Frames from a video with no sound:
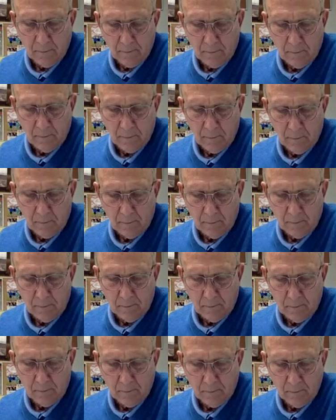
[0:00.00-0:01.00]

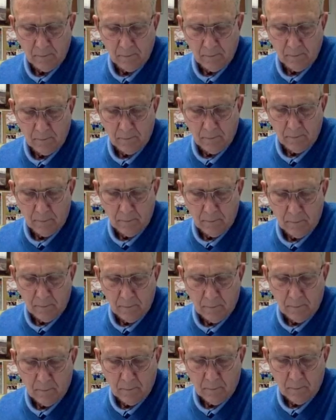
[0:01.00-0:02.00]

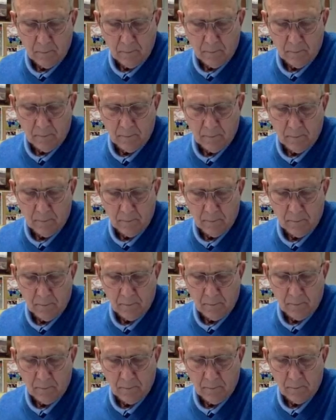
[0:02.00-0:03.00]

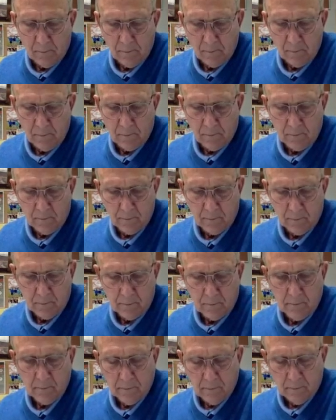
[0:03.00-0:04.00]
The person shown says nothing.